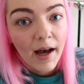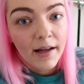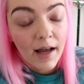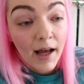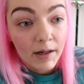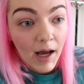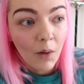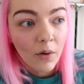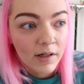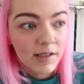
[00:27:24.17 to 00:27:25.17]
and I
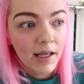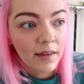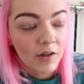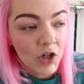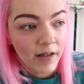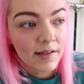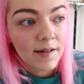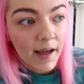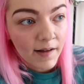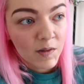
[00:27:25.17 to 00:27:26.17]
now want to take the
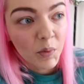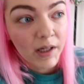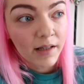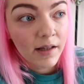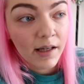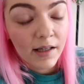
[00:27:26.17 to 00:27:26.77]
chance to explain that